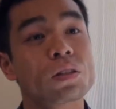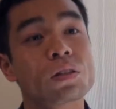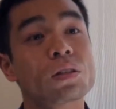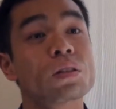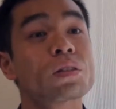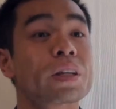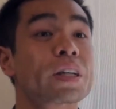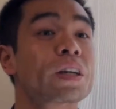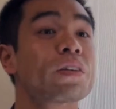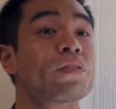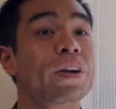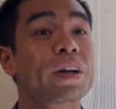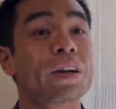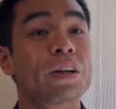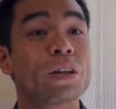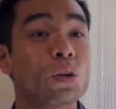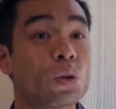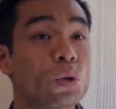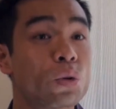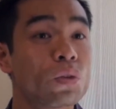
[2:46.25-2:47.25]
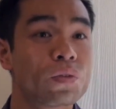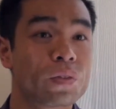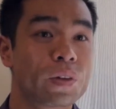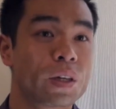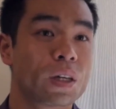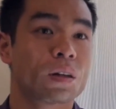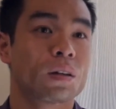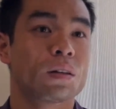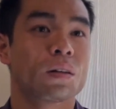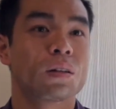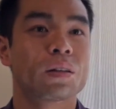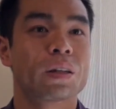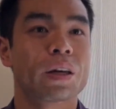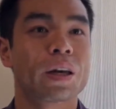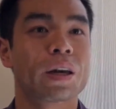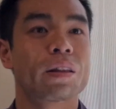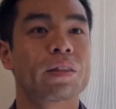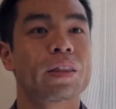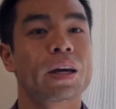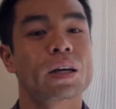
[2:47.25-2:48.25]
This is like a very new field,
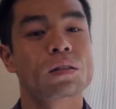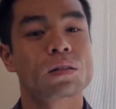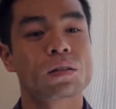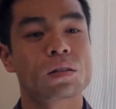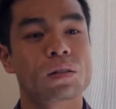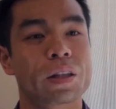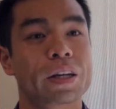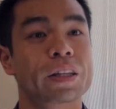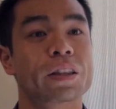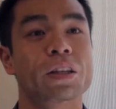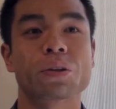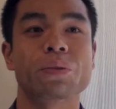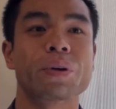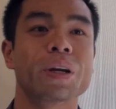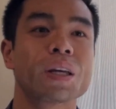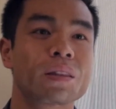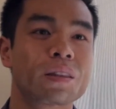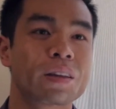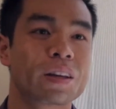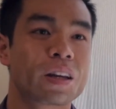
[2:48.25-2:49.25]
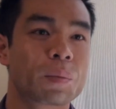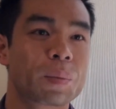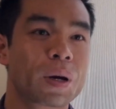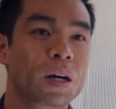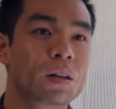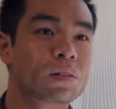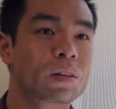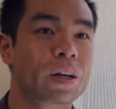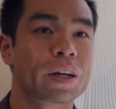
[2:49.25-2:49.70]
and that's like the great thing about